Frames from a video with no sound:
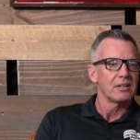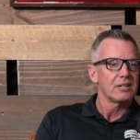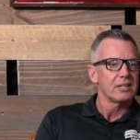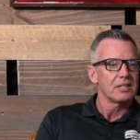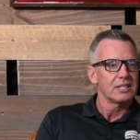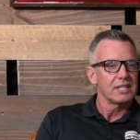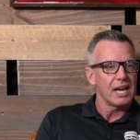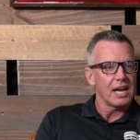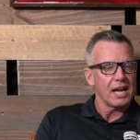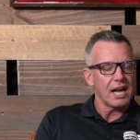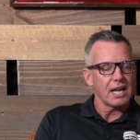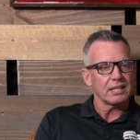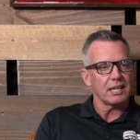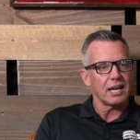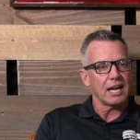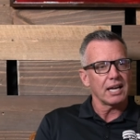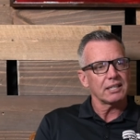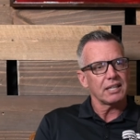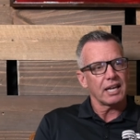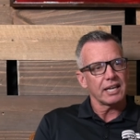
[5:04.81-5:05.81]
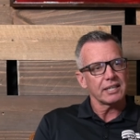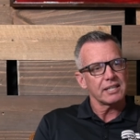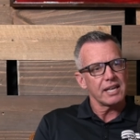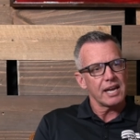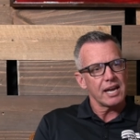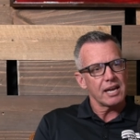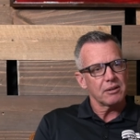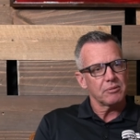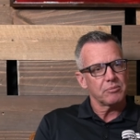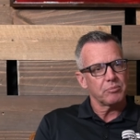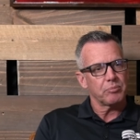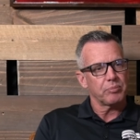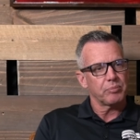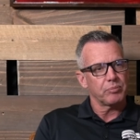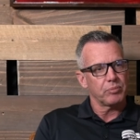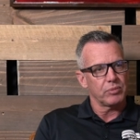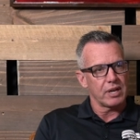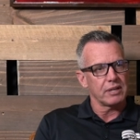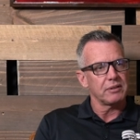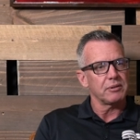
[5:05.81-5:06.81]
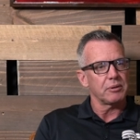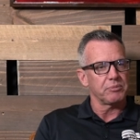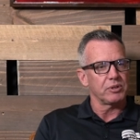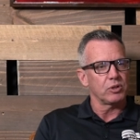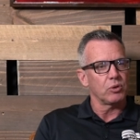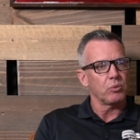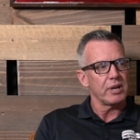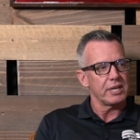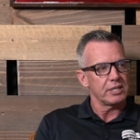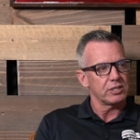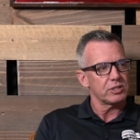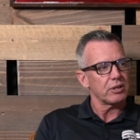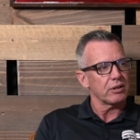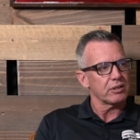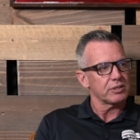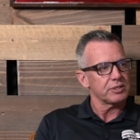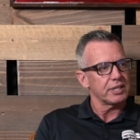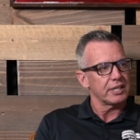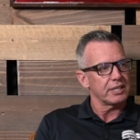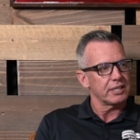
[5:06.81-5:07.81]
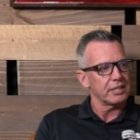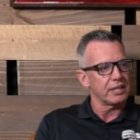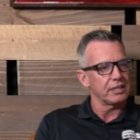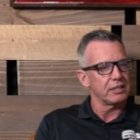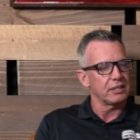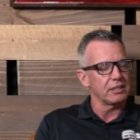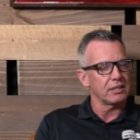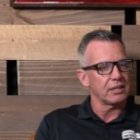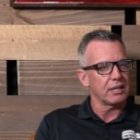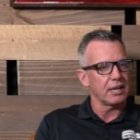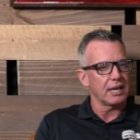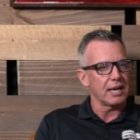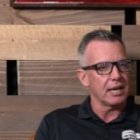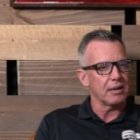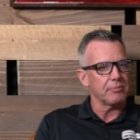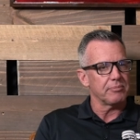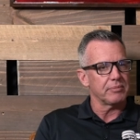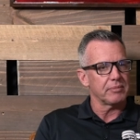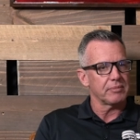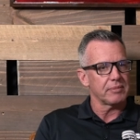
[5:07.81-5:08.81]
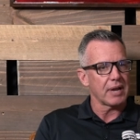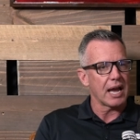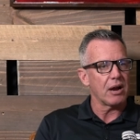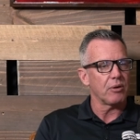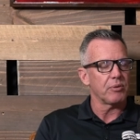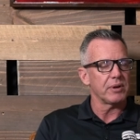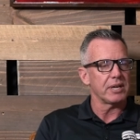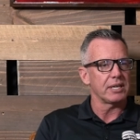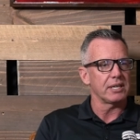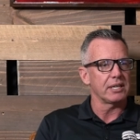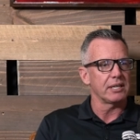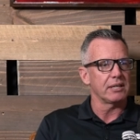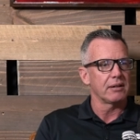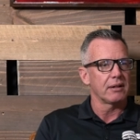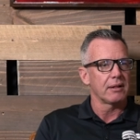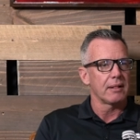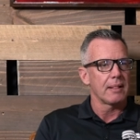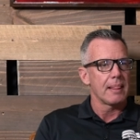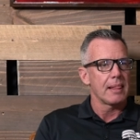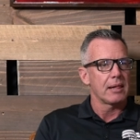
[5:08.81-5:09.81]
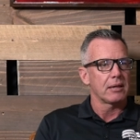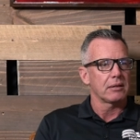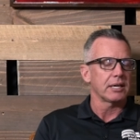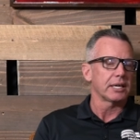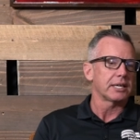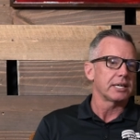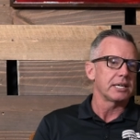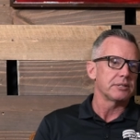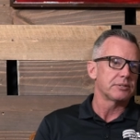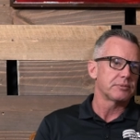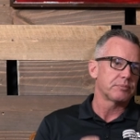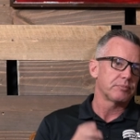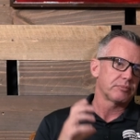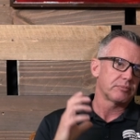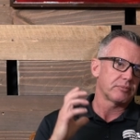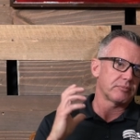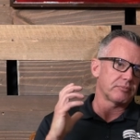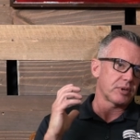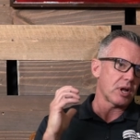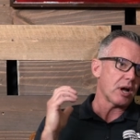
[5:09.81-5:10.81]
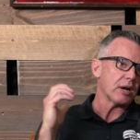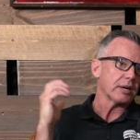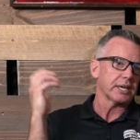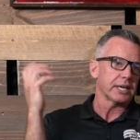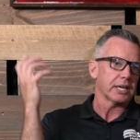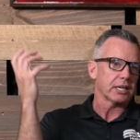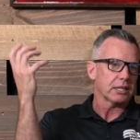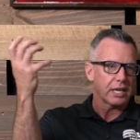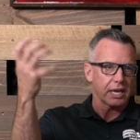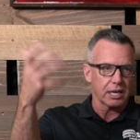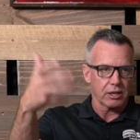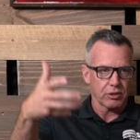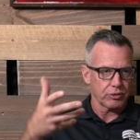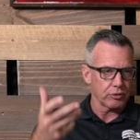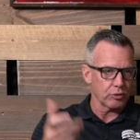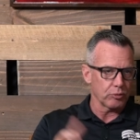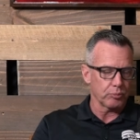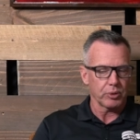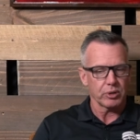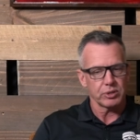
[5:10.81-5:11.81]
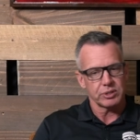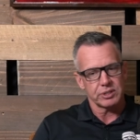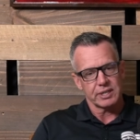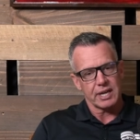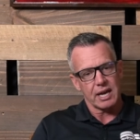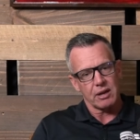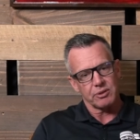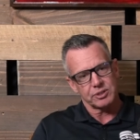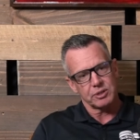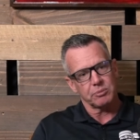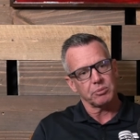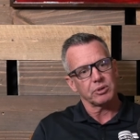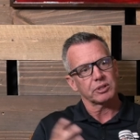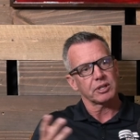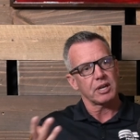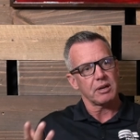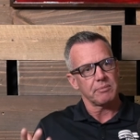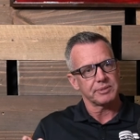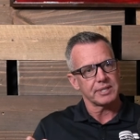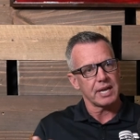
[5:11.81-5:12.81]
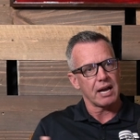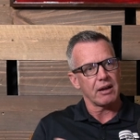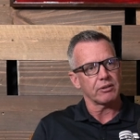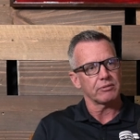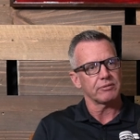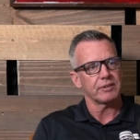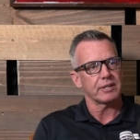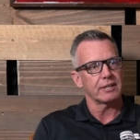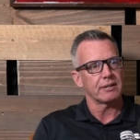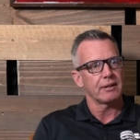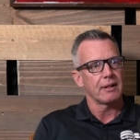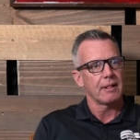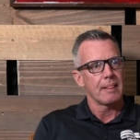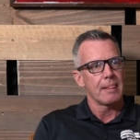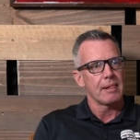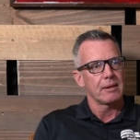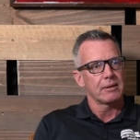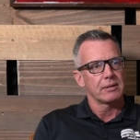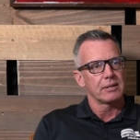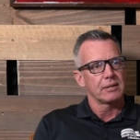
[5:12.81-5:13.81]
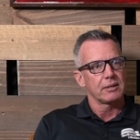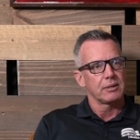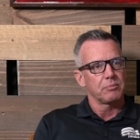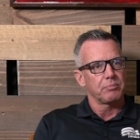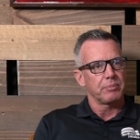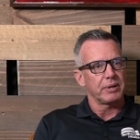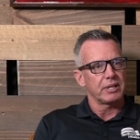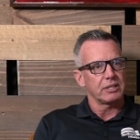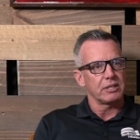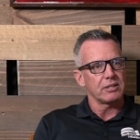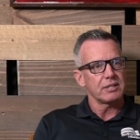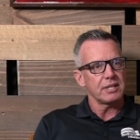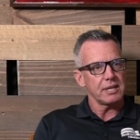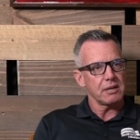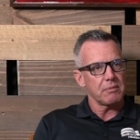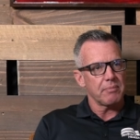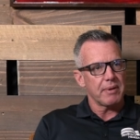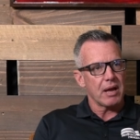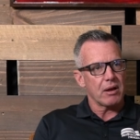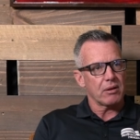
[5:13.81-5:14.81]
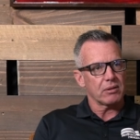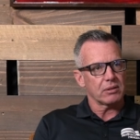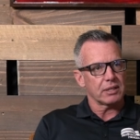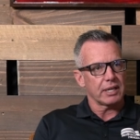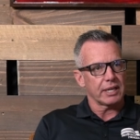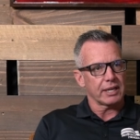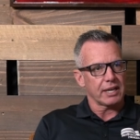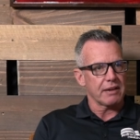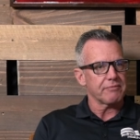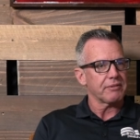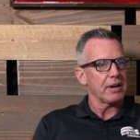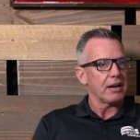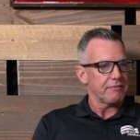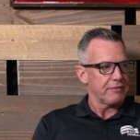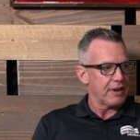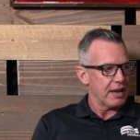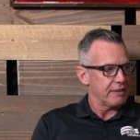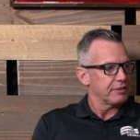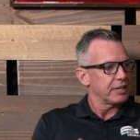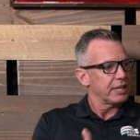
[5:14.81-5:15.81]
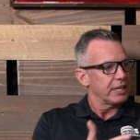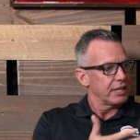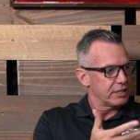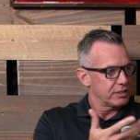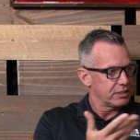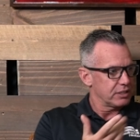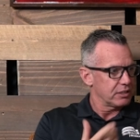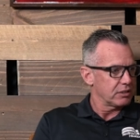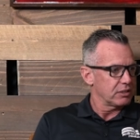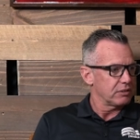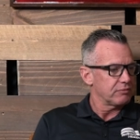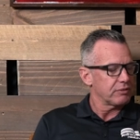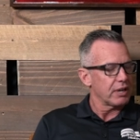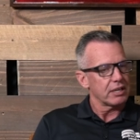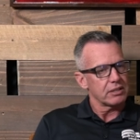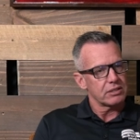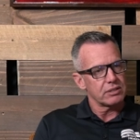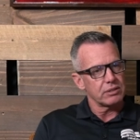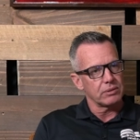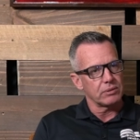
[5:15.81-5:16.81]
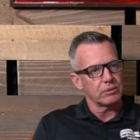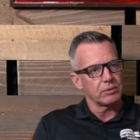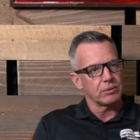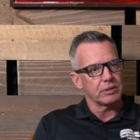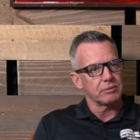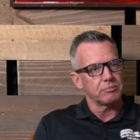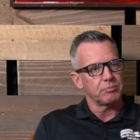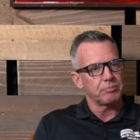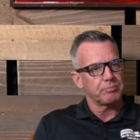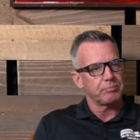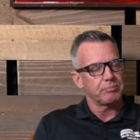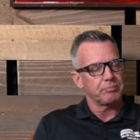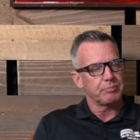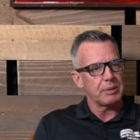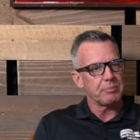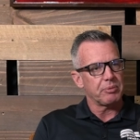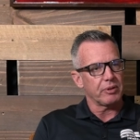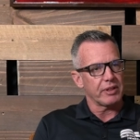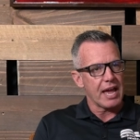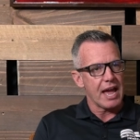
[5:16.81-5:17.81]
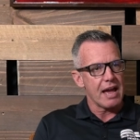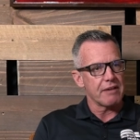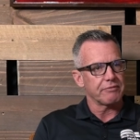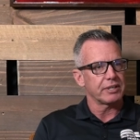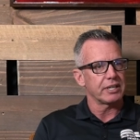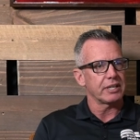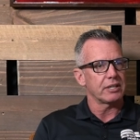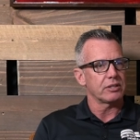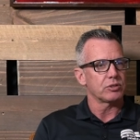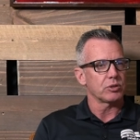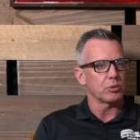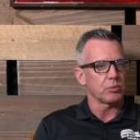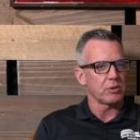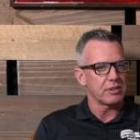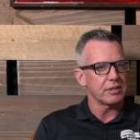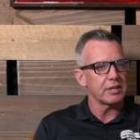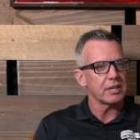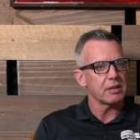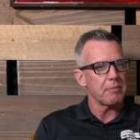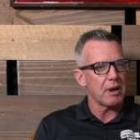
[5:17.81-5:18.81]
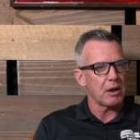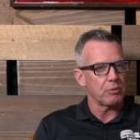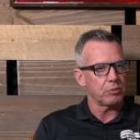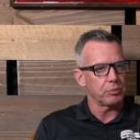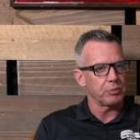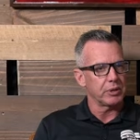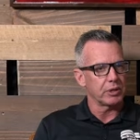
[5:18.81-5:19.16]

yeah, I, I like that. I mean, the way he starts it and um, how he, like, he's talking in like a third person, how someone comes out of it. But you think about, like, I've got five kids, you know, you've got two, and people that have kids, or we think about when we